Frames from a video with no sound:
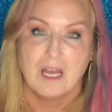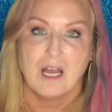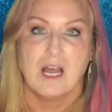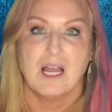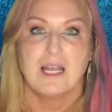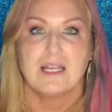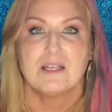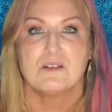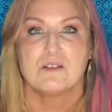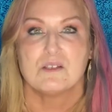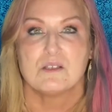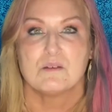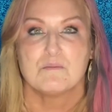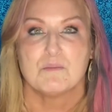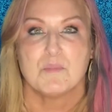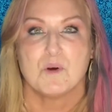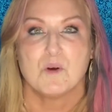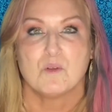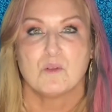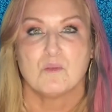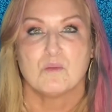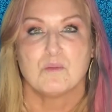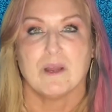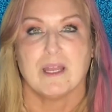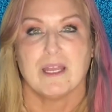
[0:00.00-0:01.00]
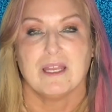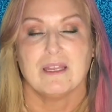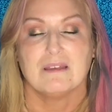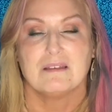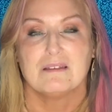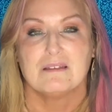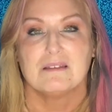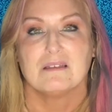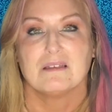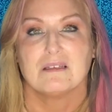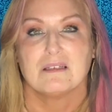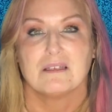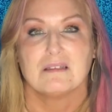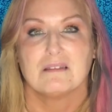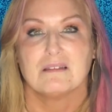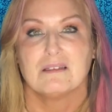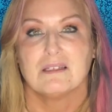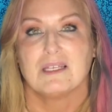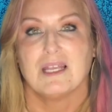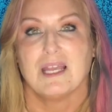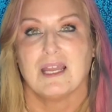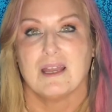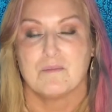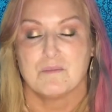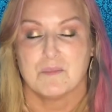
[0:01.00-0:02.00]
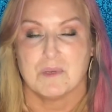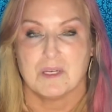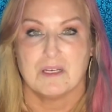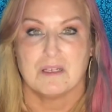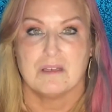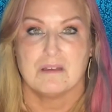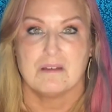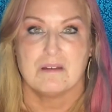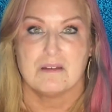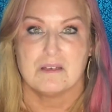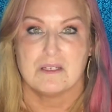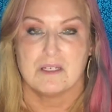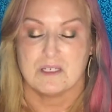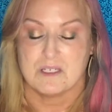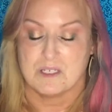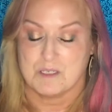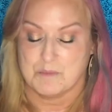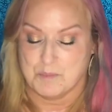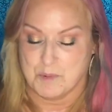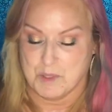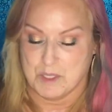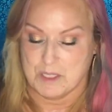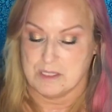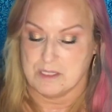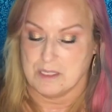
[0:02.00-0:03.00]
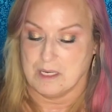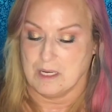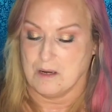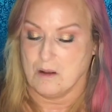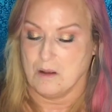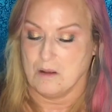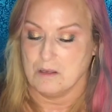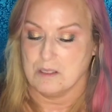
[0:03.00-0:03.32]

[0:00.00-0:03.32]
I use it both ways. Today I'm going to just spritz it.